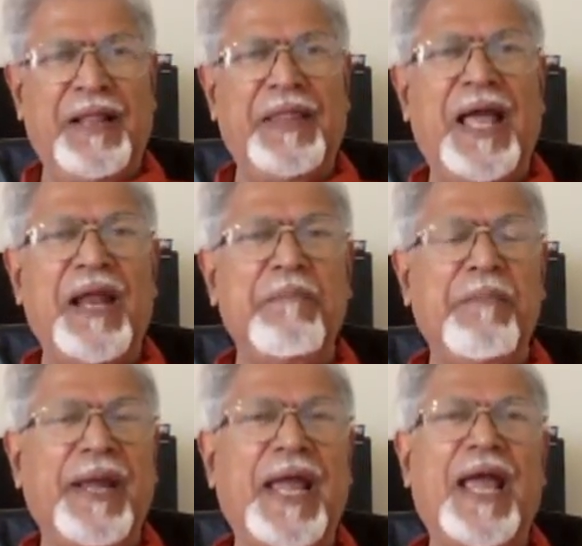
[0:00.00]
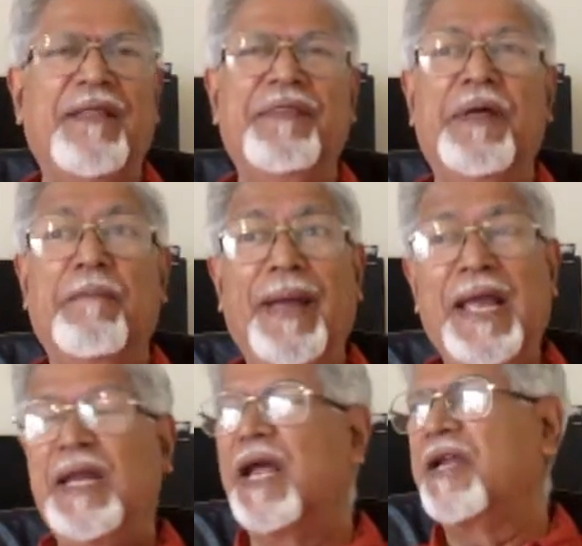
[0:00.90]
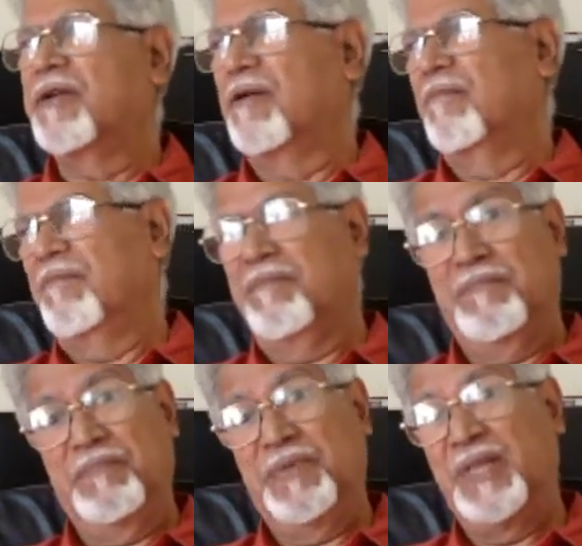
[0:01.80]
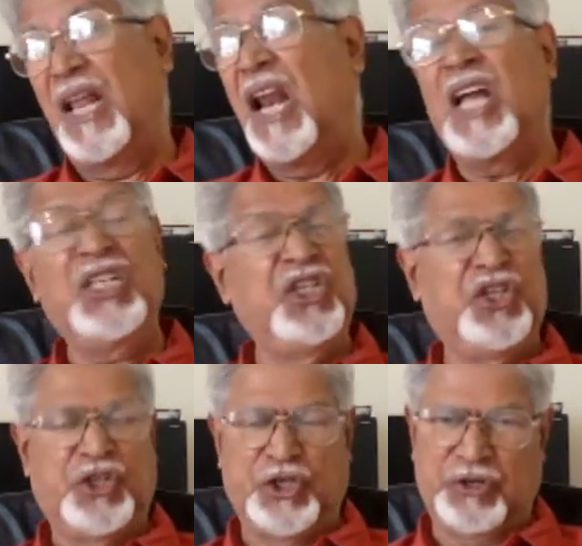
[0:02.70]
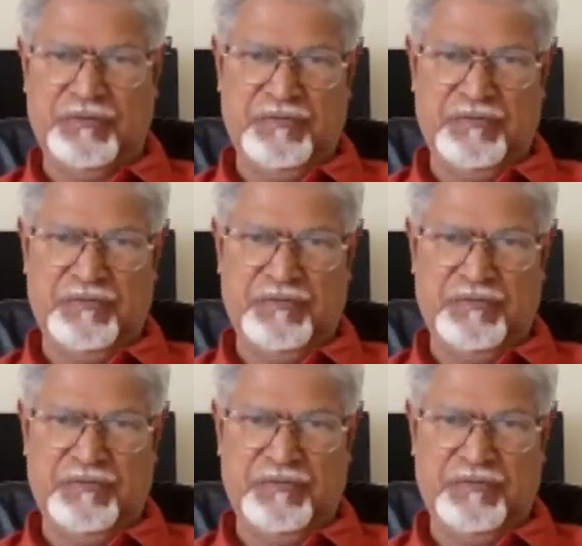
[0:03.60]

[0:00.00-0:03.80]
Then began the main item, the lunch.